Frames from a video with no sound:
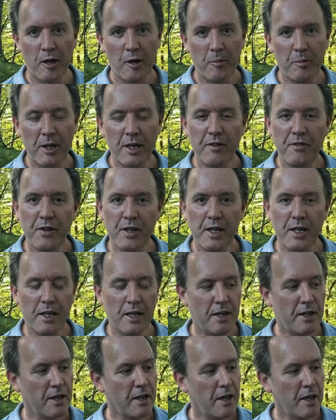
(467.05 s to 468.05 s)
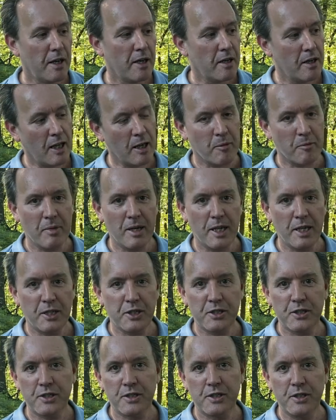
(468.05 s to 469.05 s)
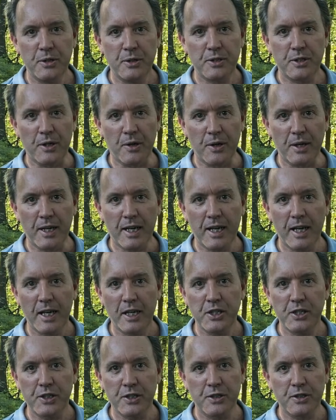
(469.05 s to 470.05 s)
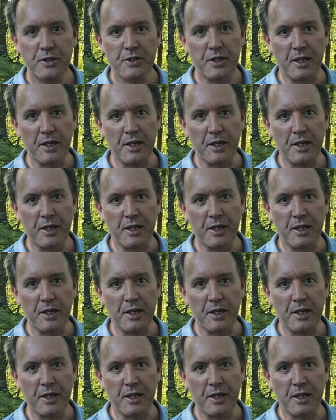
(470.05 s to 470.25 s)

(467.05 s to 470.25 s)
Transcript: But if you're going to, like me, just use it on occasions,